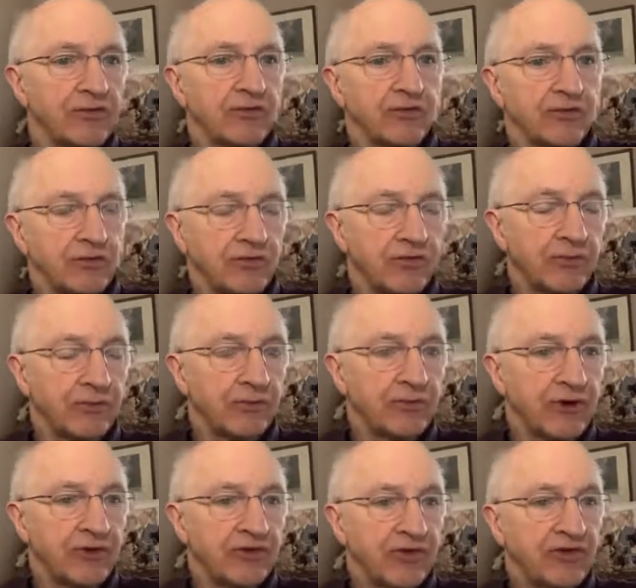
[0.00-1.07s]
recruitment
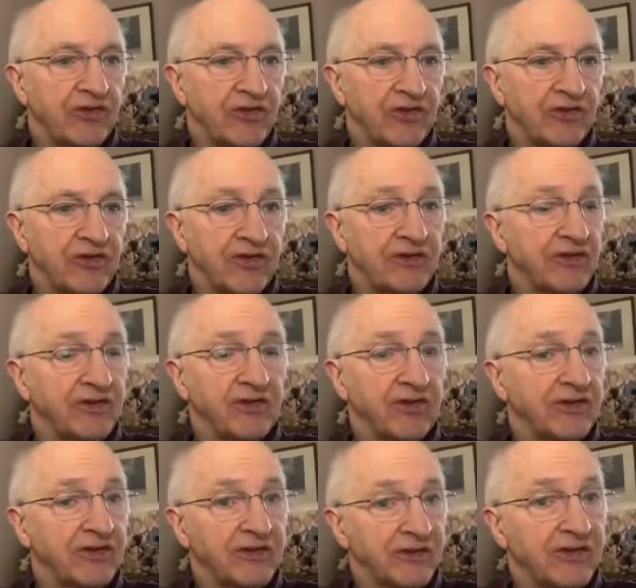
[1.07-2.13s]
process these days is
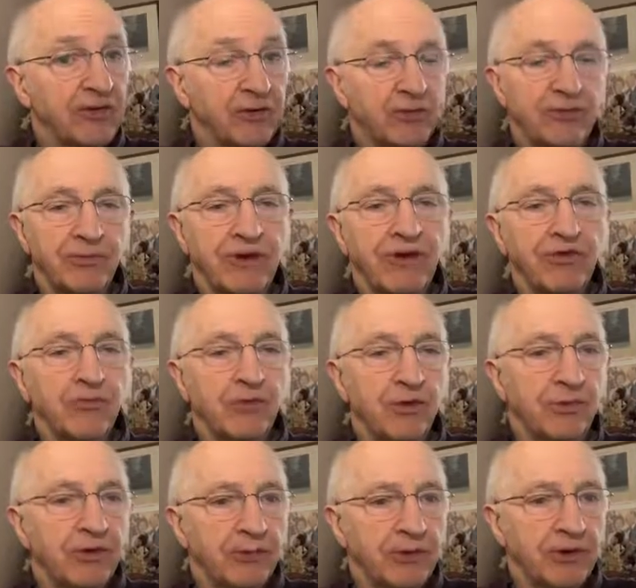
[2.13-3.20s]
very difficult to manage
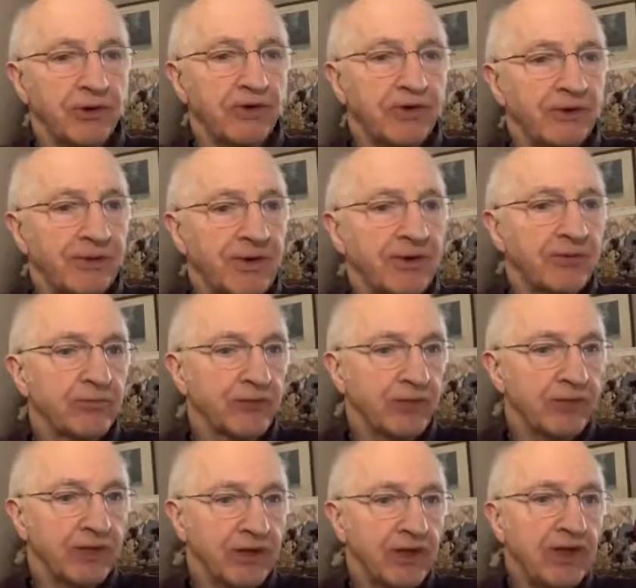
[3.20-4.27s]
properly, but if it's managed
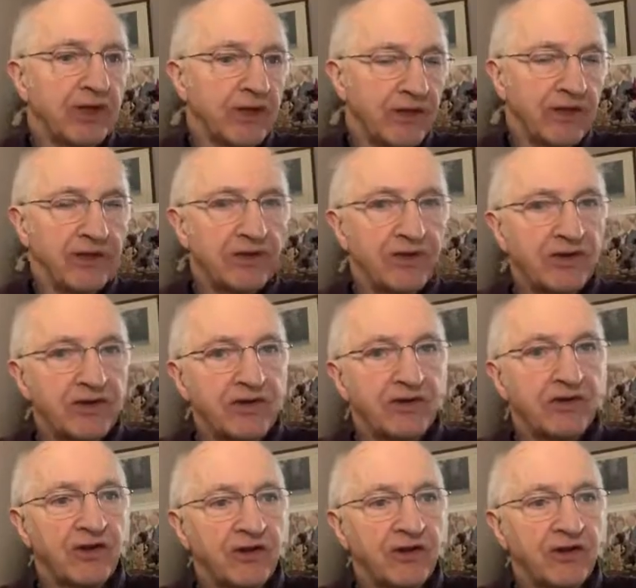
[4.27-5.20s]
properly, there is an